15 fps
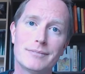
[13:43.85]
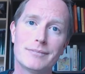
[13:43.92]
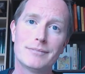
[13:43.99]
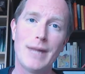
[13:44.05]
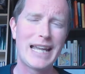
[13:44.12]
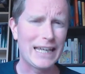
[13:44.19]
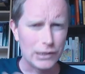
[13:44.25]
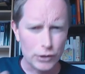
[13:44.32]

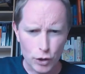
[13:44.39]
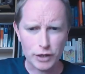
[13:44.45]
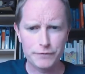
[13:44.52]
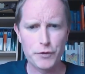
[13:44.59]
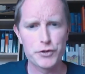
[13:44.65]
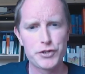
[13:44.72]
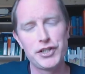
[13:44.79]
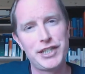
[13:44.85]
Again, look at
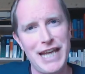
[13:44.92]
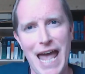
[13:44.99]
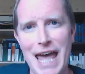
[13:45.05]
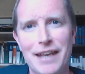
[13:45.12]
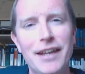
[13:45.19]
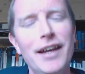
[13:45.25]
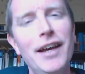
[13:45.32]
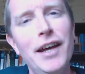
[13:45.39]
verses
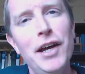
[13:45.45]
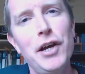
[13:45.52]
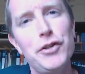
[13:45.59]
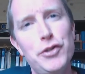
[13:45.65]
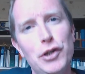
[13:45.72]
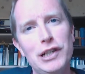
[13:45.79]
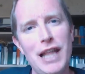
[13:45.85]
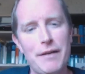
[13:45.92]
10
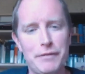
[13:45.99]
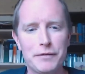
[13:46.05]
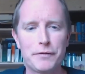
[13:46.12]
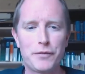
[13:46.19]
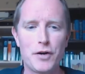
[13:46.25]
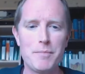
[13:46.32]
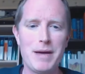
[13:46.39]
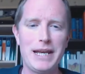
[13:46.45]
to 11
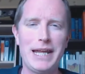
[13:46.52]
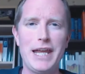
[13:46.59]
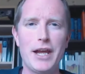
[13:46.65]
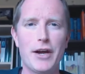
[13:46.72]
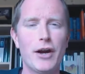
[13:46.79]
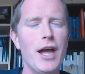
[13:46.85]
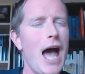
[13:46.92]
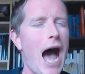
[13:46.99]
for a minute
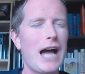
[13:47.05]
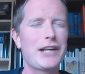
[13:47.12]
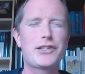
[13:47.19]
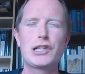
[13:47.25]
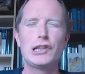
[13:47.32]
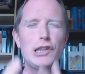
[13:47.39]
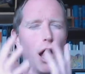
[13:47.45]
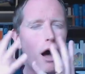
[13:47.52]
here. I just
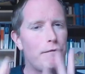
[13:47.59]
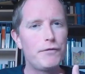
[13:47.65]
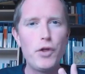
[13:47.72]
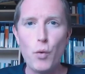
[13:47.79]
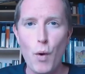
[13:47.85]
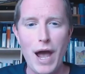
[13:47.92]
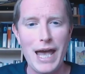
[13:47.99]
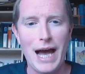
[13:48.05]
love the
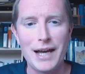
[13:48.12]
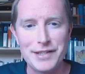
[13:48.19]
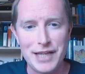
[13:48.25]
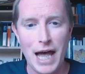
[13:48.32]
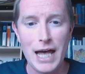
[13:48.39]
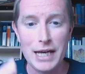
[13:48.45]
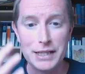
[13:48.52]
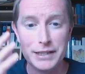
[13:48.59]
way
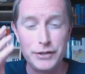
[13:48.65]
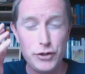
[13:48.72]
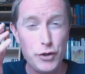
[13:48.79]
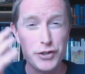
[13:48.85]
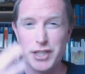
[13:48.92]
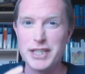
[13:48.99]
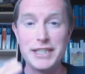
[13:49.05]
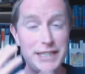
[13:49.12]
Isaiah
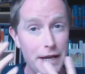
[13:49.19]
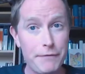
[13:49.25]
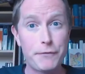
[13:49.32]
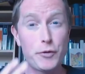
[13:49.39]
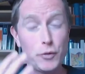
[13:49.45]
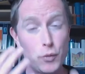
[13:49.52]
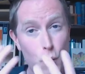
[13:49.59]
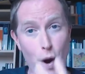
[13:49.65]
uses
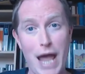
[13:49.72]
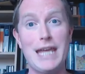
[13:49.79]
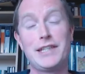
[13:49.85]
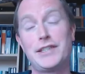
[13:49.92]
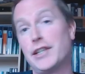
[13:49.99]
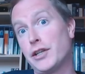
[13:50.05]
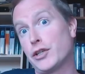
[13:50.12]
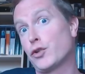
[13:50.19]
different ways
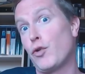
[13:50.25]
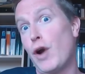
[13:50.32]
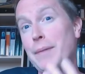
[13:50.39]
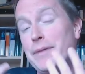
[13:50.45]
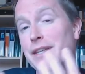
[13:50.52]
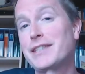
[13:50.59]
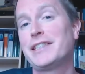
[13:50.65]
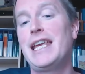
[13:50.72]
to describe
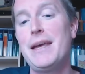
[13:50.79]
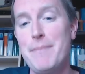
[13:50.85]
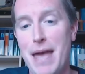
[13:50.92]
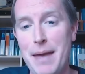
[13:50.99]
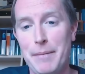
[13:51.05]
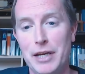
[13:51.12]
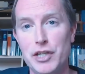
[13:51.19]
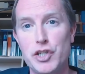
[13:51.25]
the same
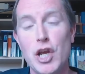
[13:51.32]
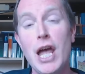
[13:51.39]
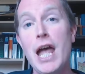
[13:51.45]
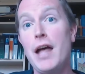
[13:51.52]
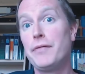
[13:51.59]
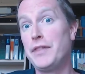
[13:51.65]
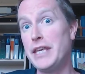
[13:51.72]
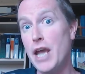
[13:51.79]
image,
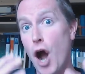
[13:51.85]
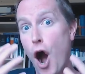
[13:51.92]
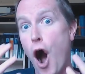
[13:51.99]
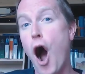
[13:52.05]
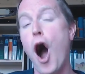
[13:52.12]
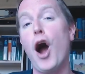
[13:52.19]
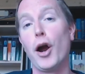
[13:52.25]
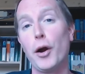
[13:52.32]
the
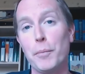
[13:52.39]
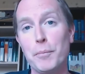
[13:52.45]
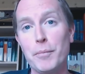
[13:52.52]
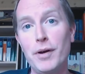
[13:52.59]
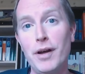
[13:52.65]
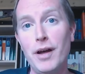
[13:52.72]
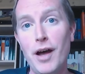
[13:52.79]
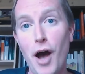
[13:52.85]
arm
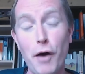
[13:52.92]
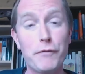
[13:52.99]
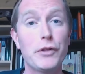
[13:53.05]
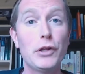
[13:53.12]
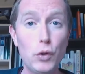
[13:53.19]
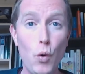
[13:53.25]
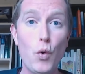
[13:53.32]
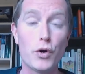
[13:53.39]
of the
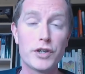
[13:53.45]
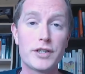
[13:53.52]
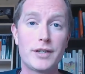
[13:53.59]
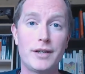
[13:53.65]
Lord.